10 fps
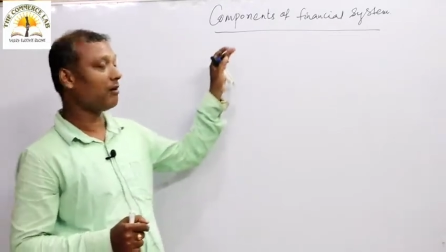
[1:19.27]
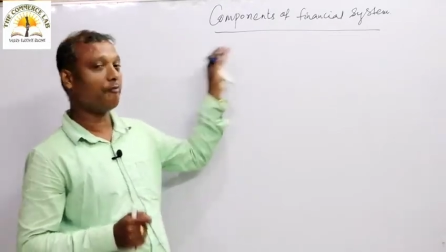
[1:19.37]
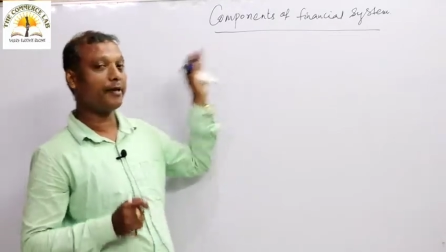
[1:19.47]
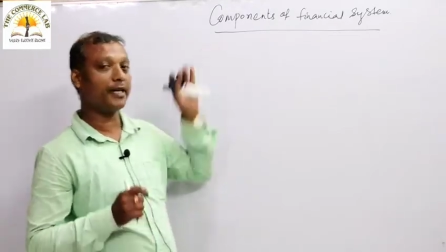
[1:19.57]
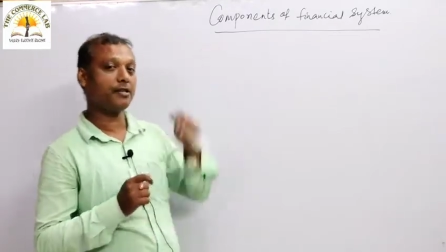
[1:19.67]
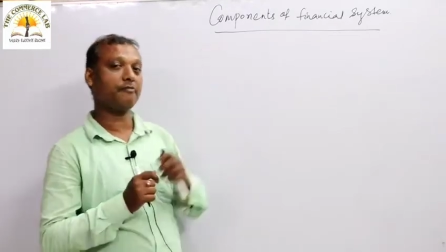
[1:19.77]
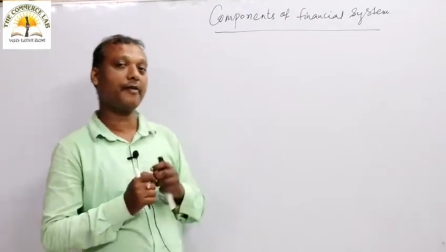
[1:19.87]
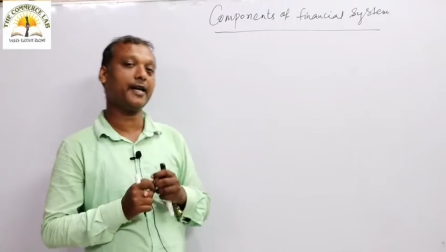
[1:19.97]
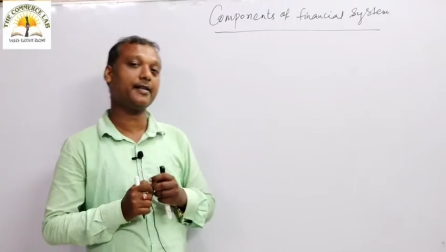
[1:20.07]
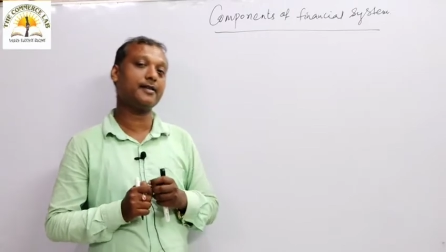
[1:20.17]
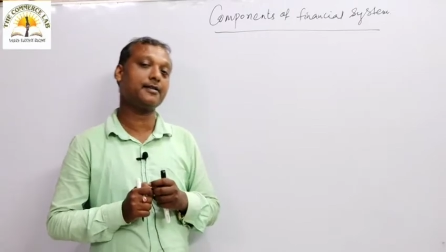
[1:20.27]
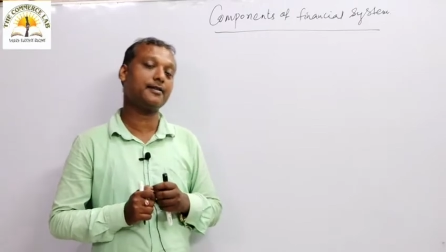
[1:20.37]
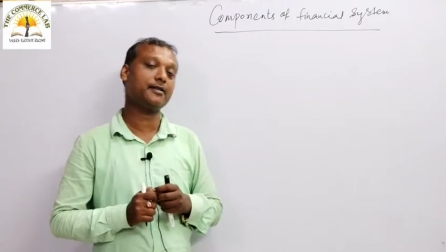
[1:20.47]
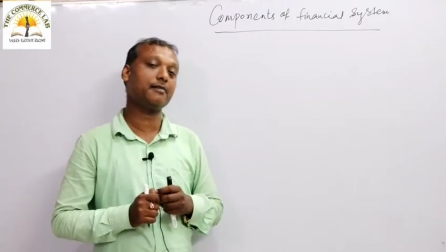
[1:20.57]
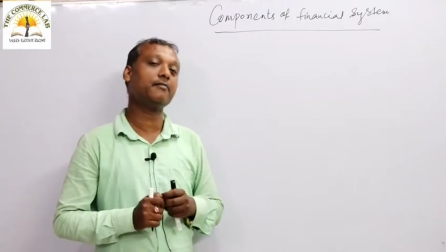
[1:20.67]
Components of financial
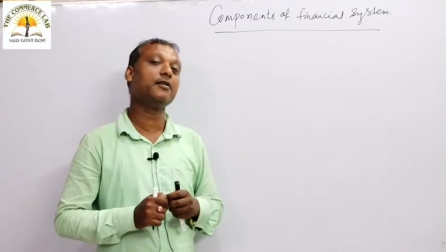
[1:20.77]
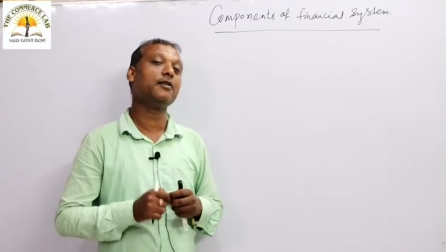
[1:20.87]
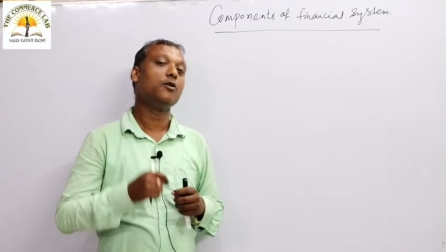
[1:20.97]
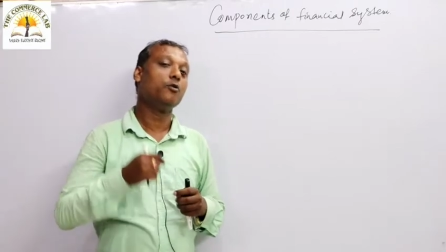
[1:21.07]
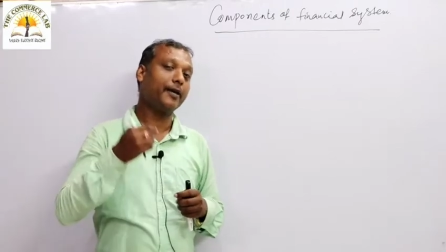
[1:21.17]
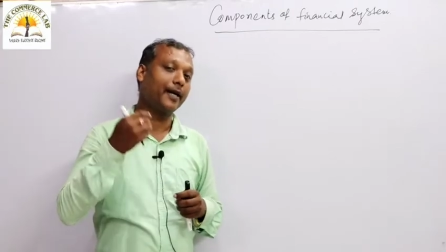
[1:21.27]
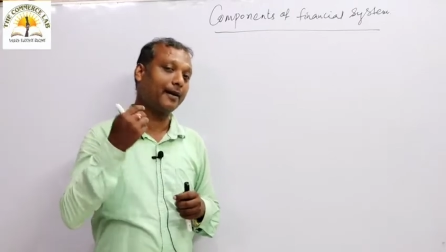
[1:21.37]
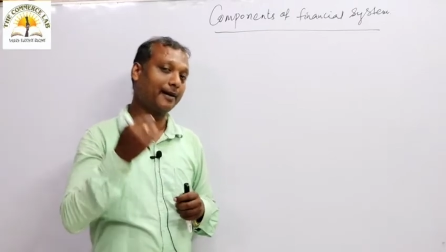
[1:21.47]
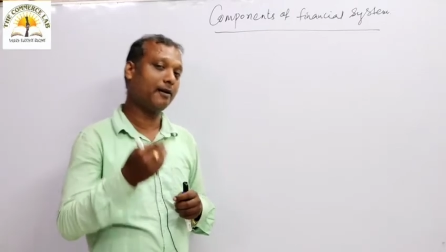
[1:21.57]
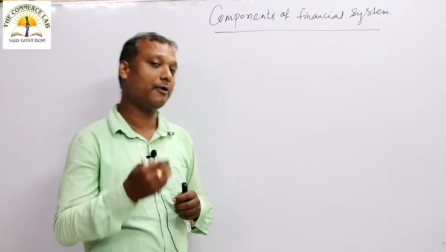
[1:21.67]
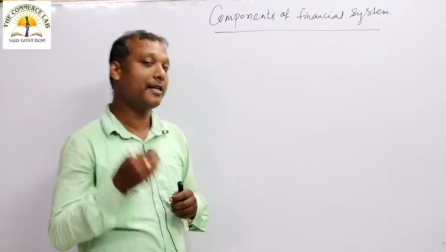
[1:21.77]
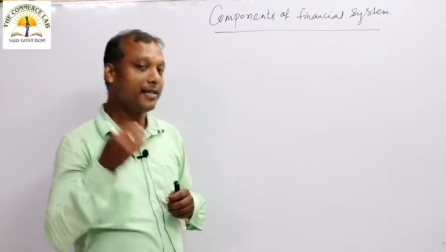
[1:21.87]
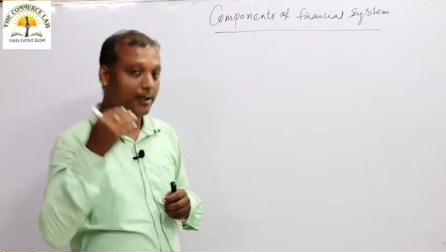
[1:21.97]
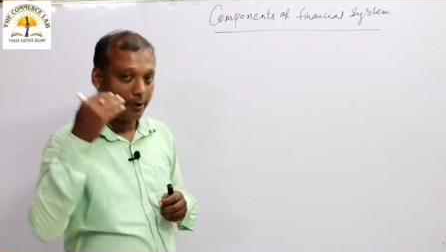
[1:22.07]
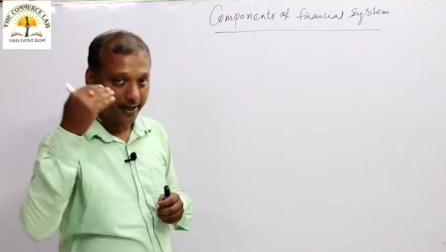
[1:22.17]
system, we
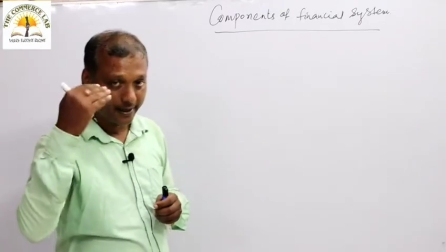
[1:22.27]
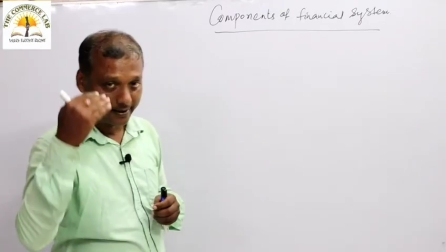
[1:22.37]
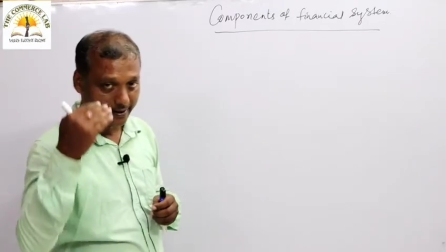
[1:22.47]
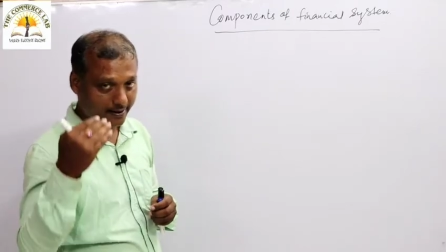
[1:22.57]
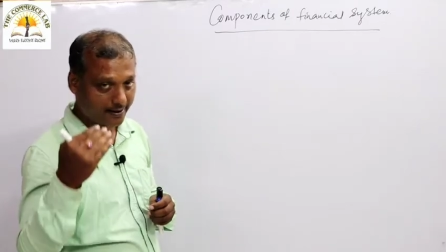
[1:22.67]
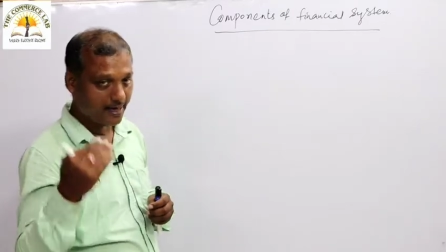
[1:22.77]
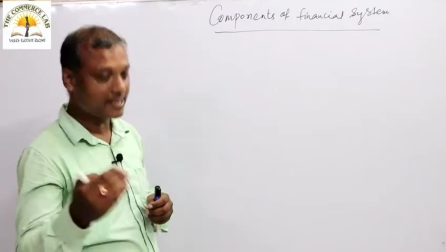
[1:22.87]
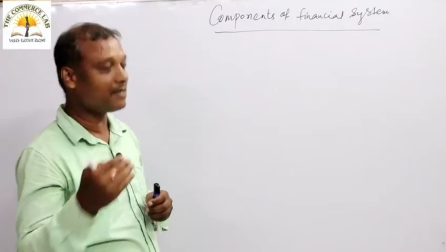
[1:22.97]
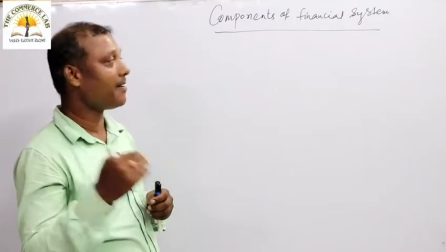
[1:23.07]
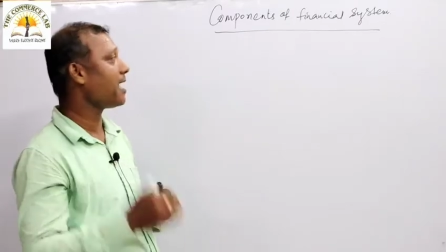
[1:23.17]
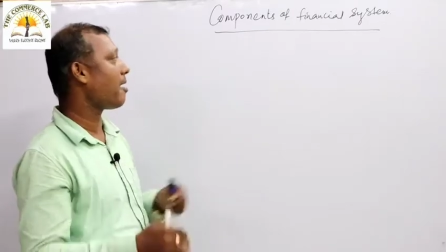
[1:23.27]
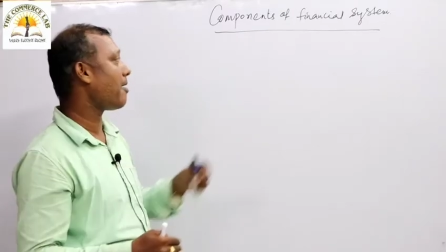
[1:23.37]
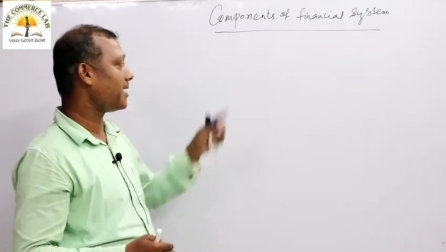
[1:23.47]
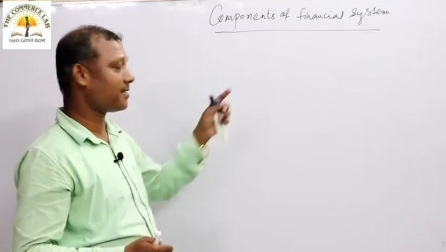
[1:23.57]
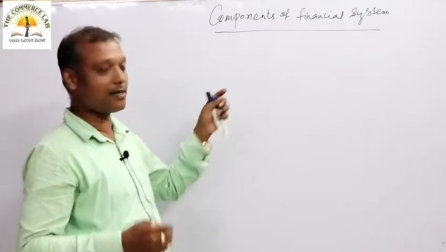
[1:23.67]
can classify
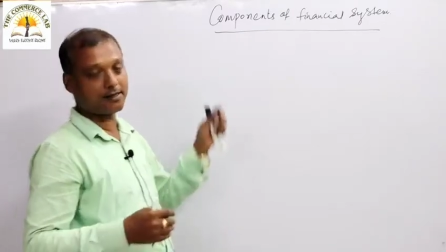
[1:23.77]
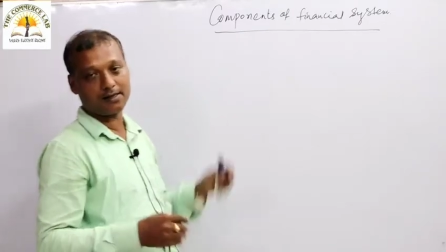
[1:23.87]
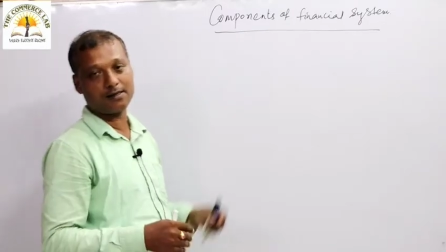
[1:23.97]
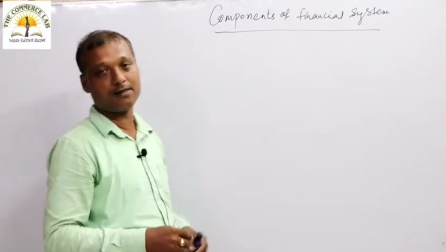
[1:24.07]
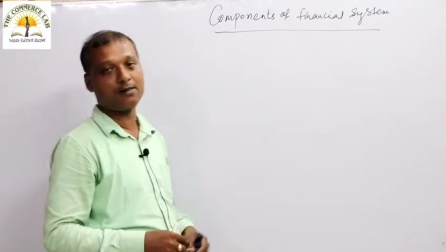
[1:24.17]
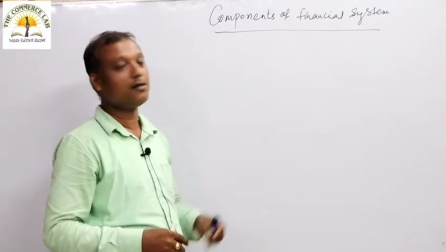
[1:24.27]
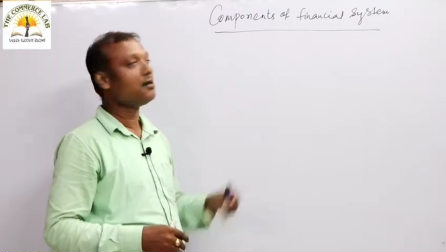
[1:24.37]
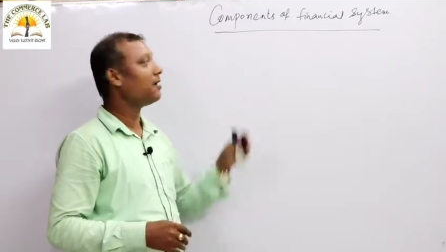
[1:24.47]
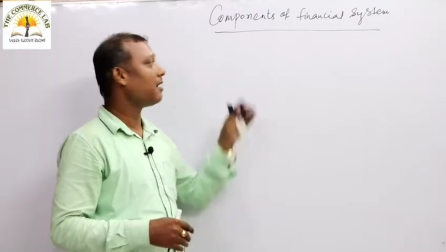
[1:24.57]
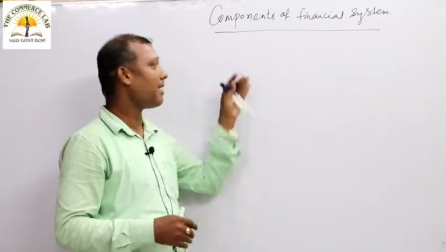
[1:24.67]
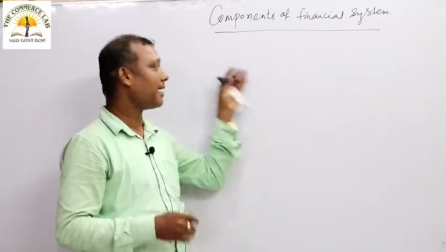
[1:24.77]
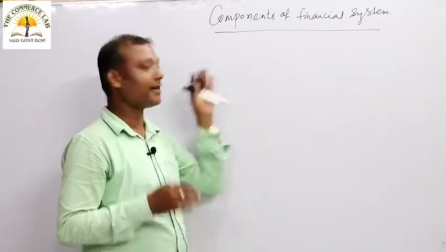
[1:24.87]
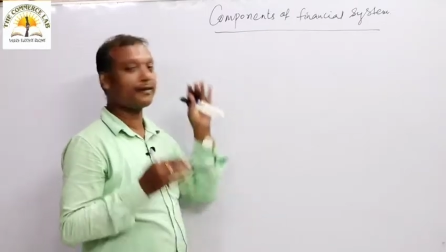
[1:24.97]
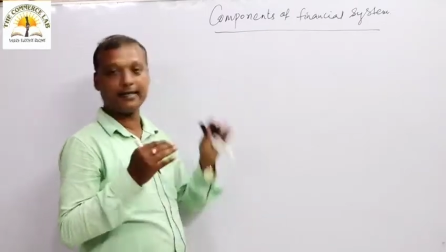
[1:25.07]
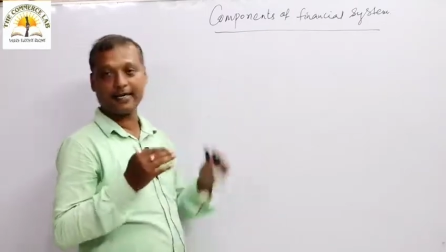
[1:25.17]
our discussion
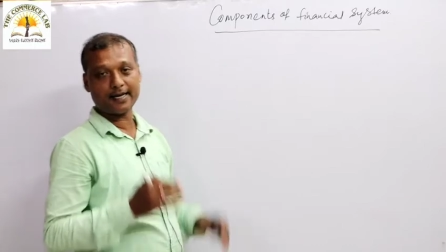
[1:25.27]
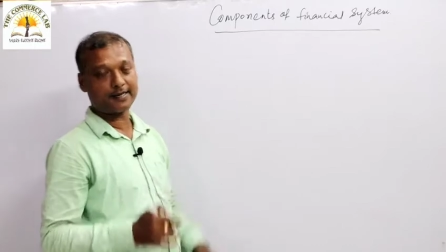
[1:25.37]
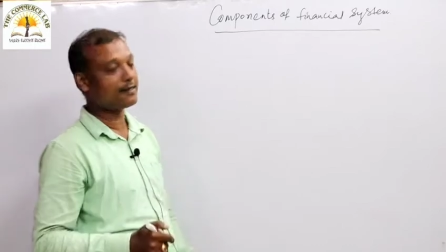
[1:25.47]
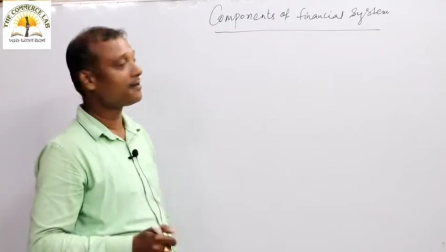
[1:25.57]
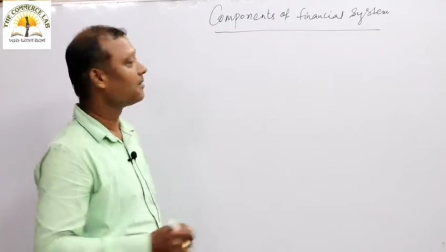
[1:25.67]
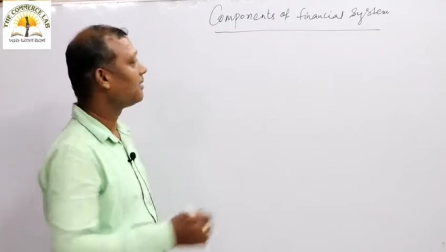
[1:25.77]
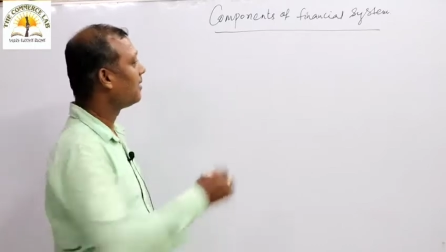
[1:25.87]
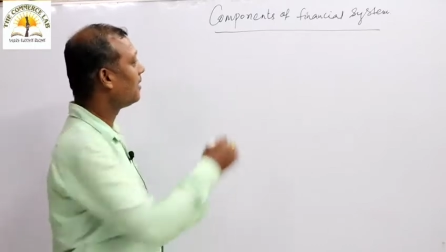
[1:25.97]
under 3 heads,